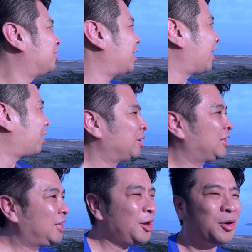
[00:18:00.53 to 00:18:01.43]
there. But
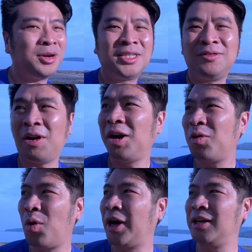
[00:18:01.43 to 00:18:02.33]
here it's very
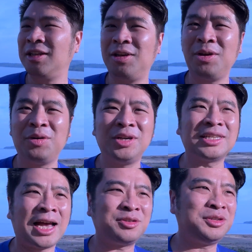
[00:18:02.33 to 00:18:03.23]
quiet. Here is
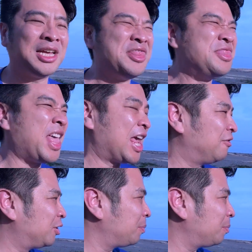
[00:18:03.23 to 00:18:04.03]
actually a naval